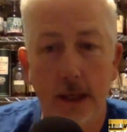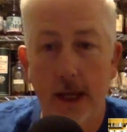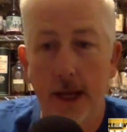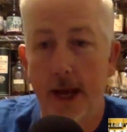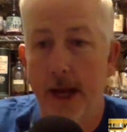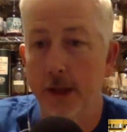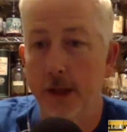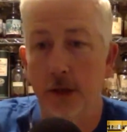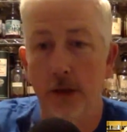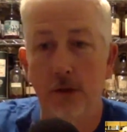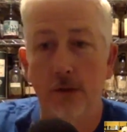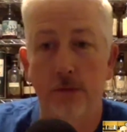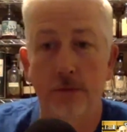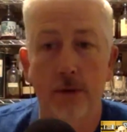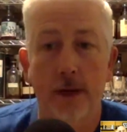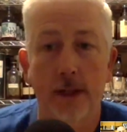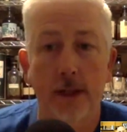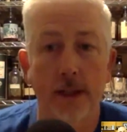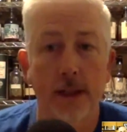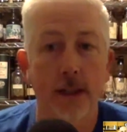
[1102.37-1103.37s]
as you
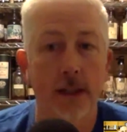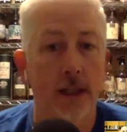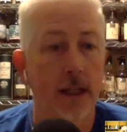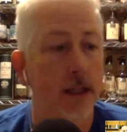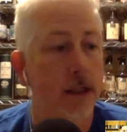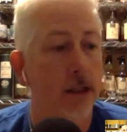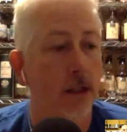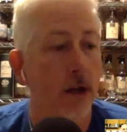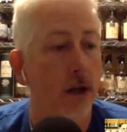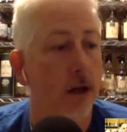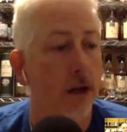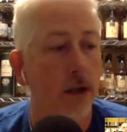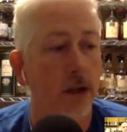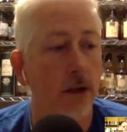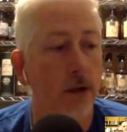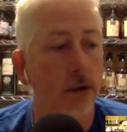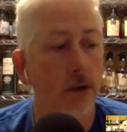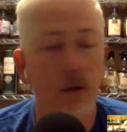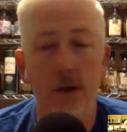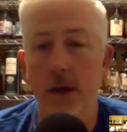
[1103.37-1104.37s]
rightly say, Scott,
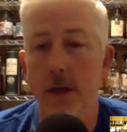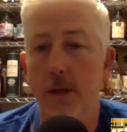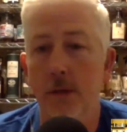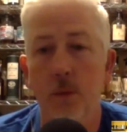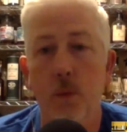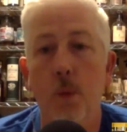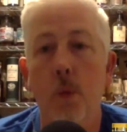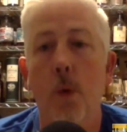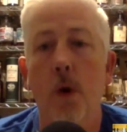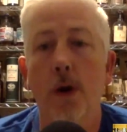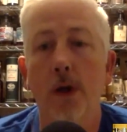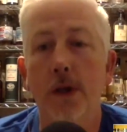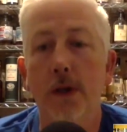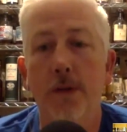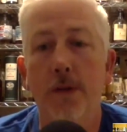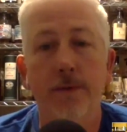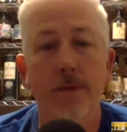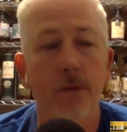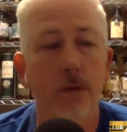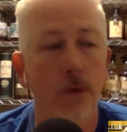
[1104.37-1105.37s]
this
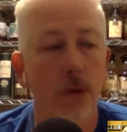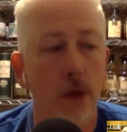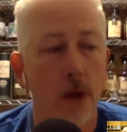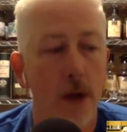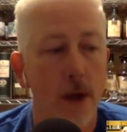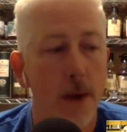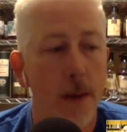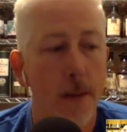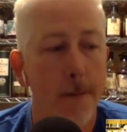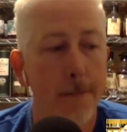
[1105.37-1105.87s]
wonderful